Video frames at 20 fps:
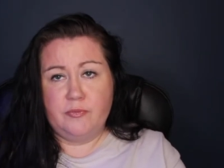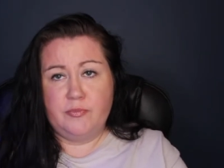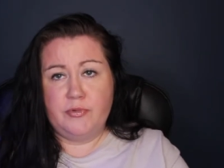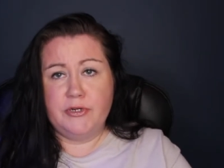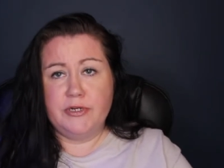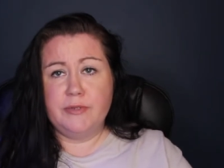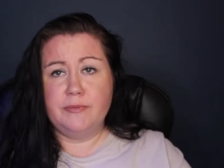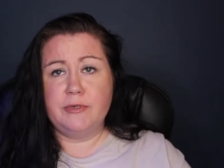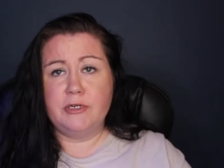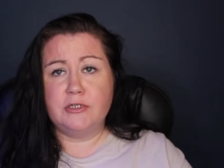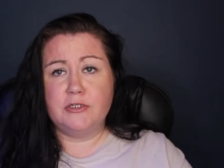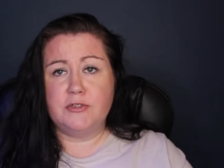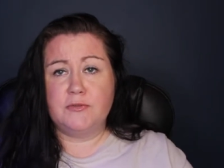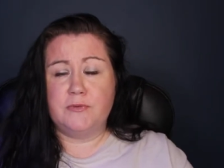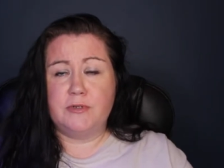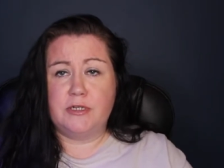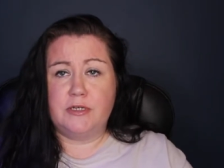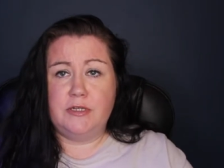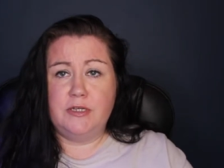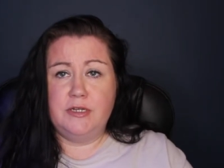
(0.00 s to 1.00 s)
Pretty much
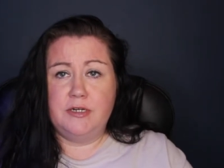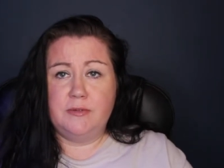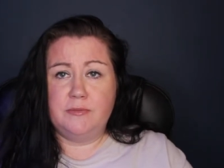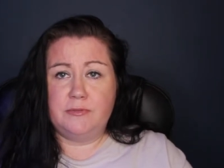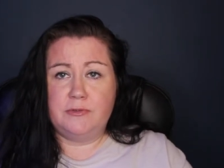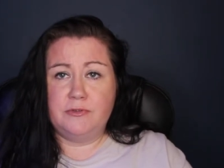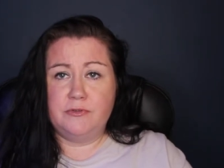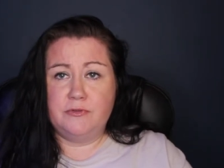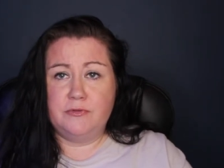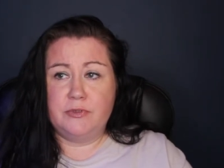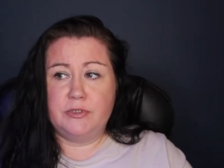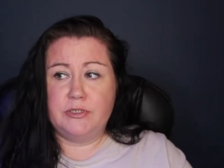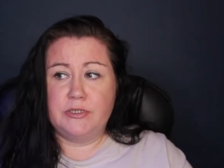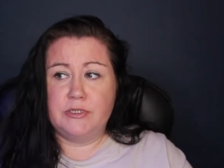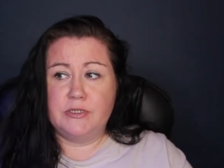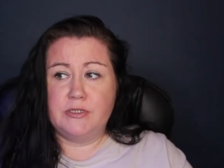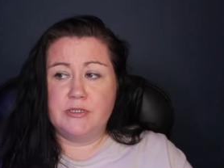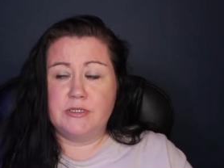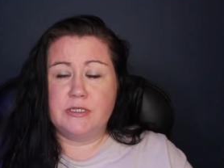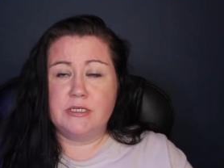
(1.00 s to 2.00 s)
what a cleanup crew
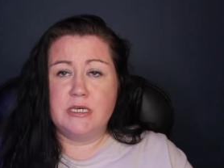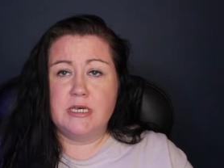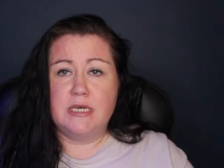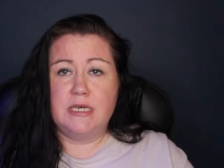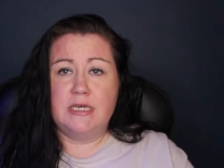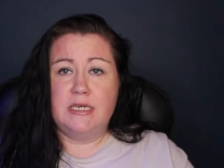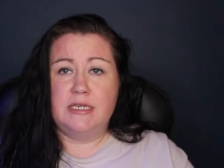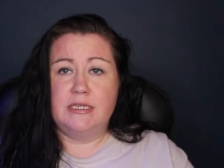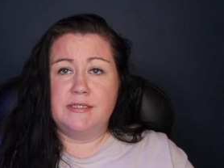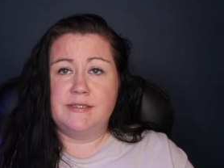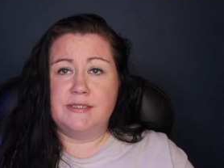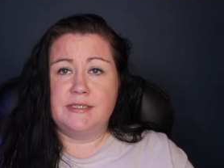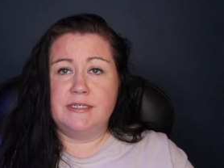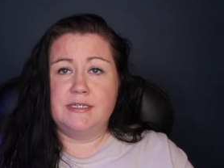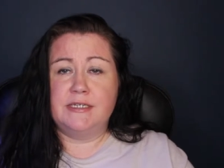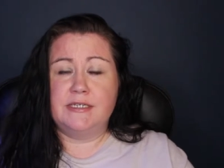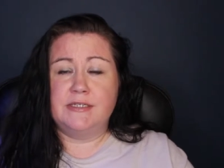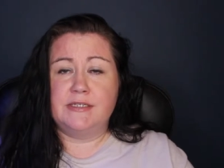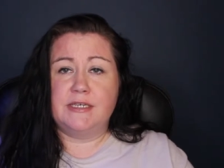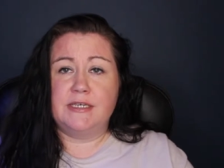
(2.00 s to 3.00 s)
is it
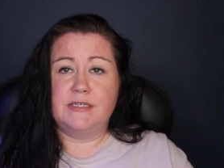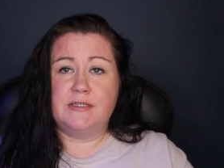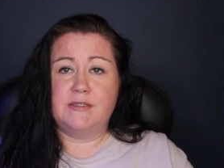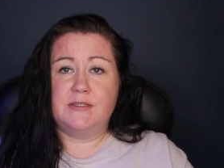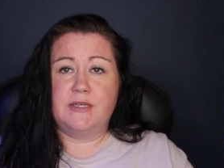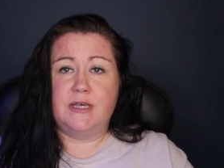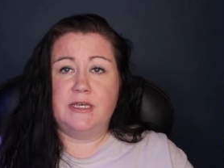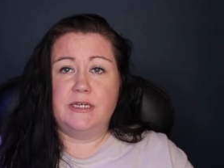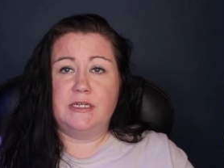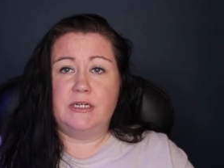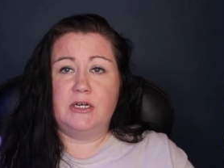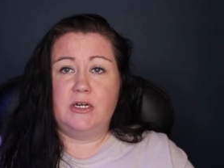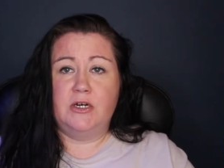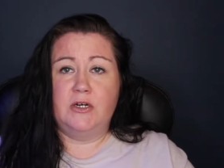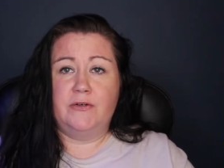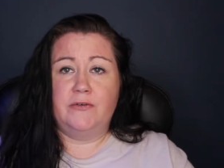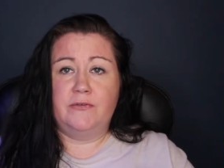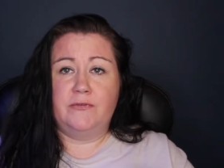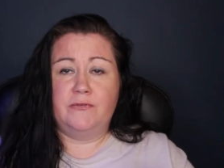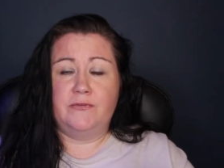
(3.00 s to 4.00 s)
is a set
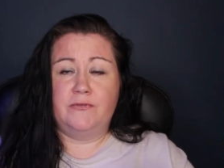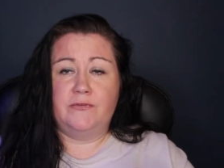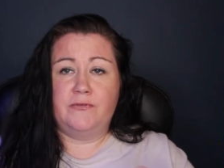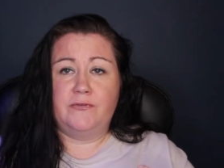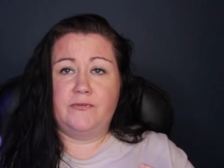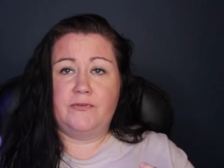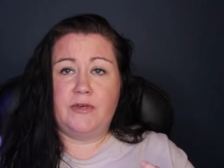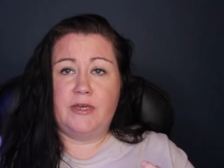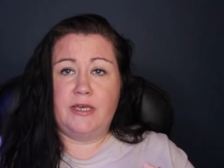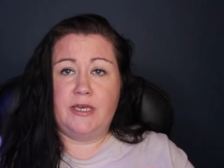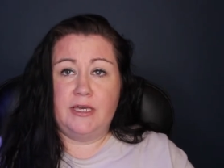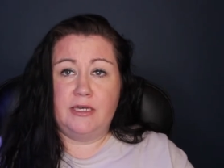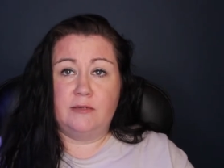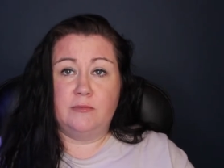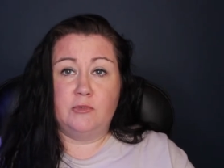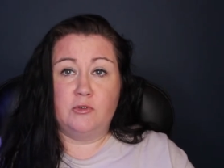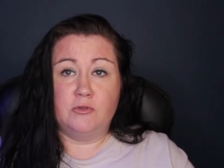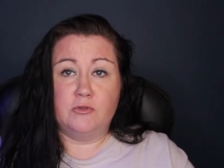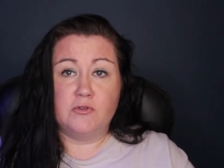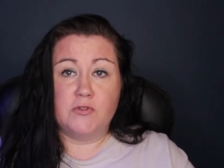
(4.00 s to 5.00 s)
of
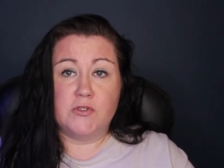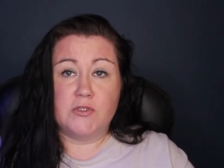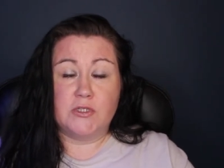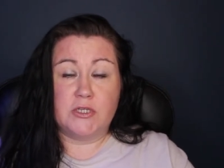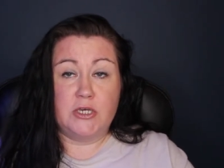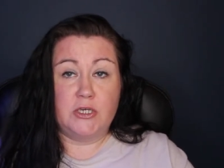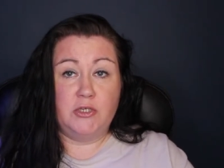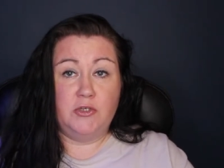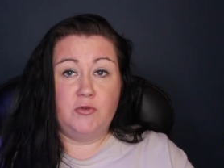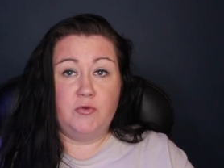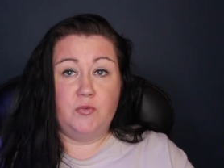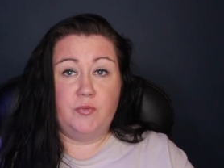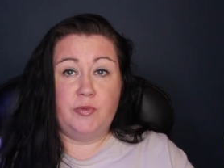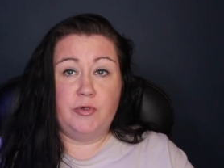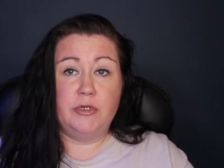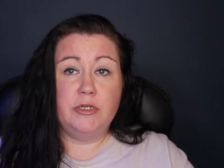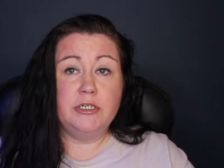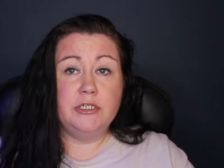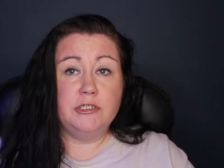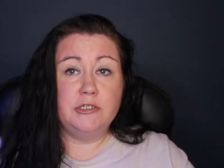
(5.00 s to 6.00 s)
animals that you
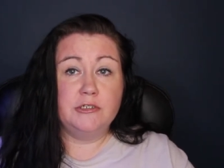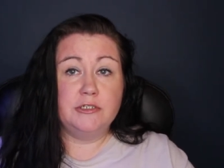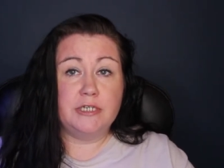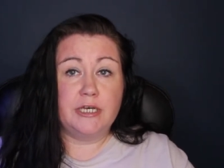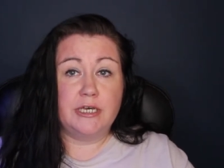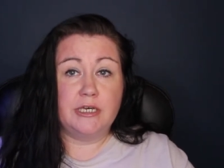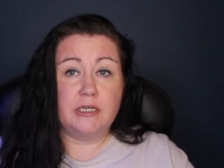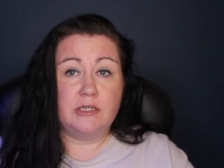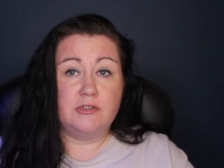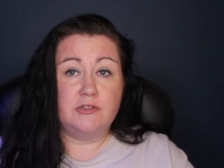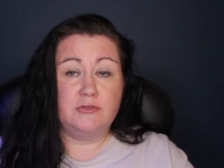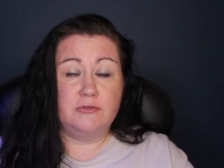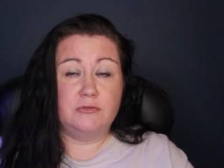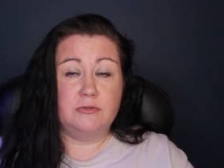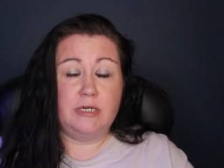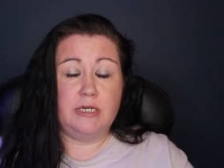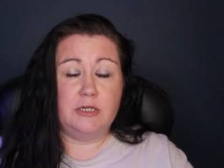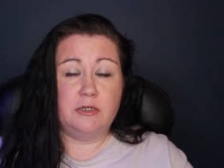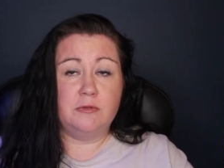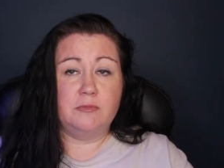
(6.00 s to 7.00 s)
put in your tank
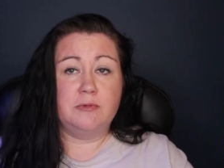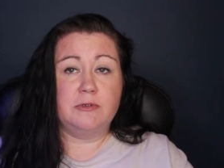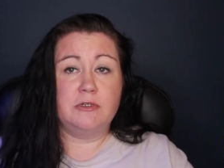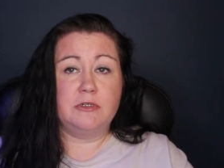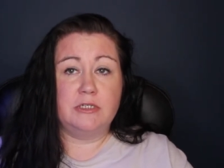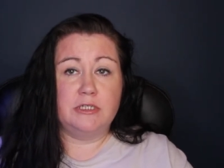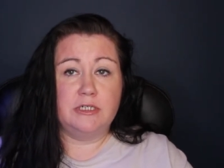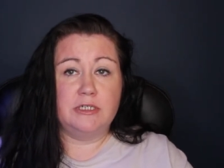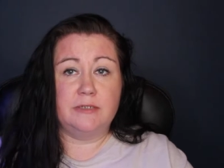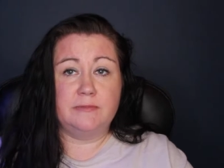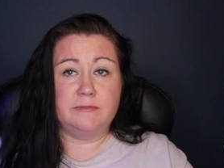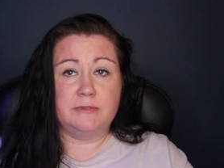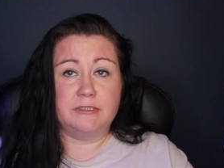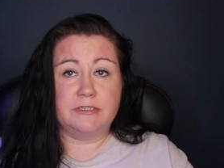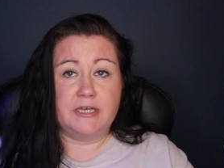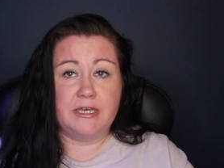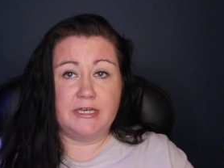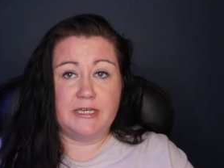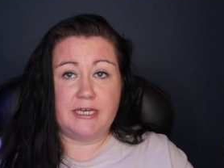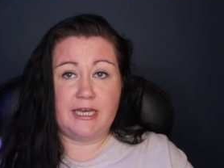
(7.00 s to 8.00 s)
to help clean up the
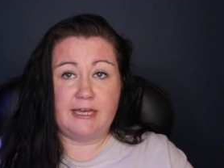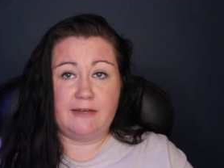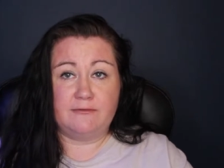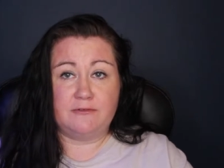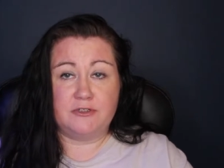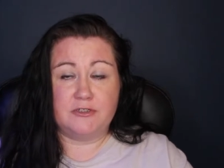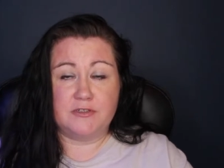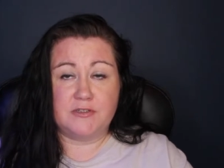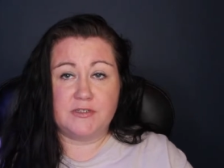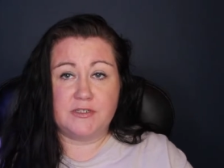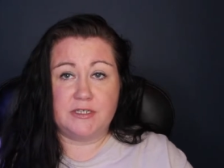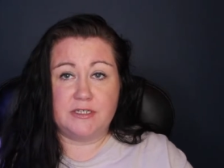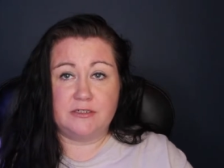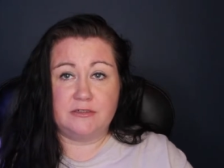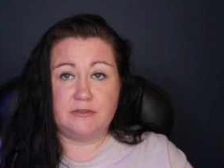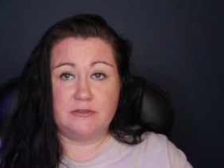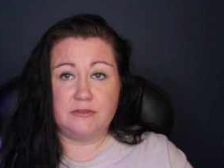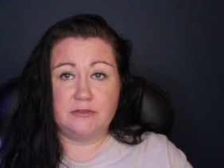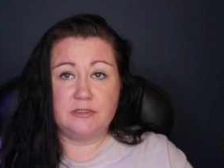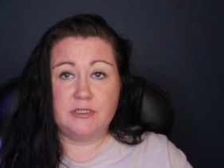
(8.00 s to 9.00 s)
tank after it's
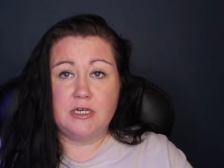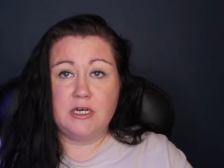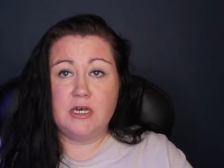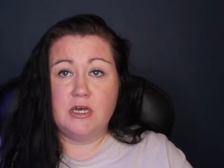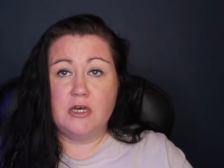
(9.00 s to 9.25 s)
cycled.